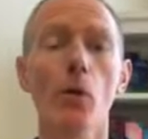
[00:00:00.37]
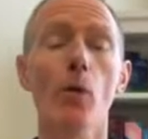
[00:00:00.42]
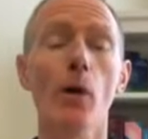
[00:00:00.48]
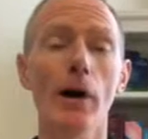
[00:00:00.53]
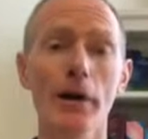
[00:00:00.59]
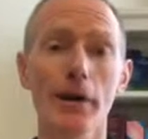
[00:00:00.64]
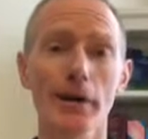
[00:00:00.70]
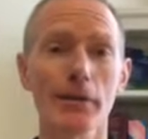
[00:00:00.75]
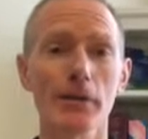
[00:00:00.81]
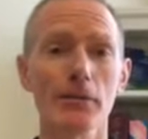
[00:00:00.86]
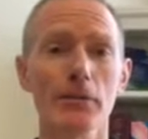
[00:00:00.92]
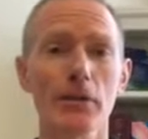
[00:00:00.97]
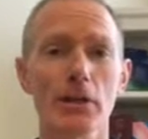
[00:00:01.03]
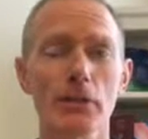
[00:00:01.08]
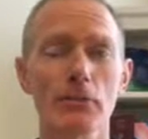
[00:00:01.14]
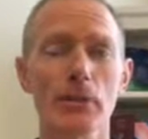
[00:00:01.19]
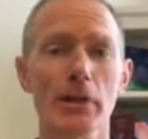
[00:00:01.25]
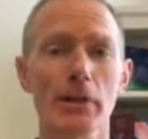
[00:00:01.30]
Why active
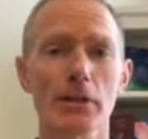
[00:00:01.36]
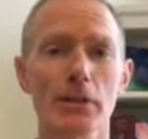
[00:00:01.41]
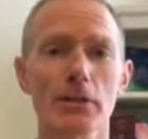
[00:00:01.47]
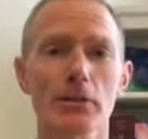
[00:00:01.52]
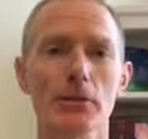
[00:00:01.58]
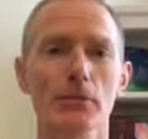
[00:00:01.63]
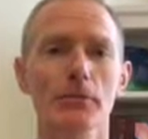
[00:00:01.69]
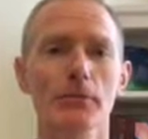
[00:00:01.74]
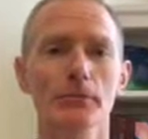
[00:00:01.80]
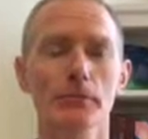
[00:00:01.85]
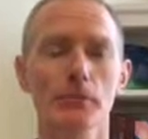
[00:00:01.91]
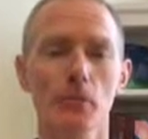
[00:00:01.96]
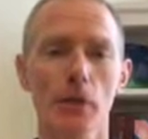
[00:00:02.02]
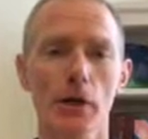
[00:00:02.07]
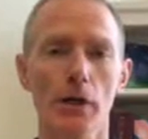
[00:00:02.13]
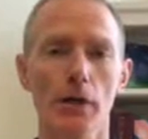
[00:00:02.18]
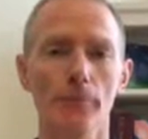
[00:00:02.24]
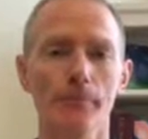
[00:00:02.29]
X backs?
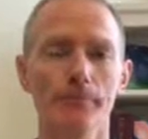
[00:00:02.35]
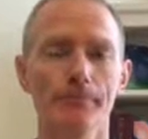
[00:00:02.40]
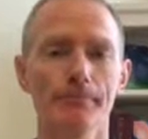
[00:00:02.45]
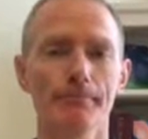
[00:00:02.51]
Well,